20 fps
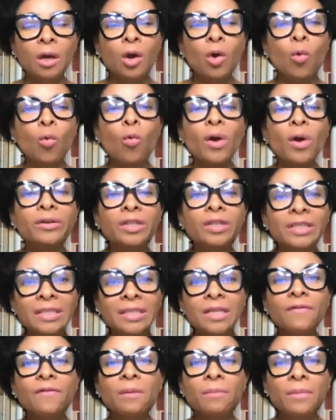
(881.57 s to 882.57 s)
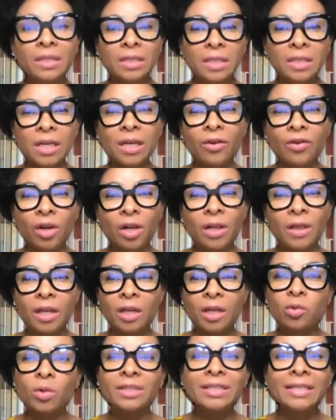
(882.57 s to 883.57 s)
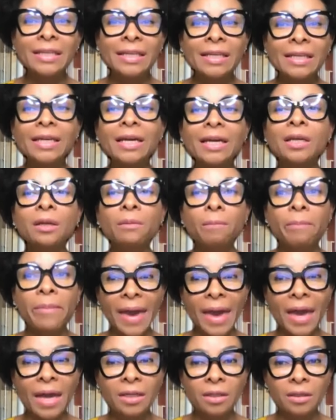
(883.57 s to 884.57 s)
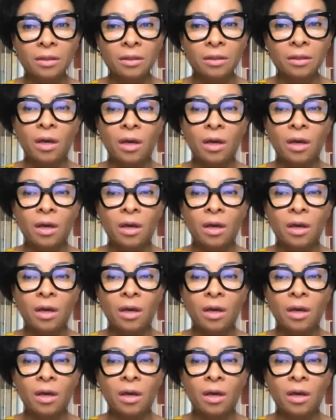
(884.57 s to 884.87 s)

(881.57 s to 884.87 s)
were receiving material that was legally banned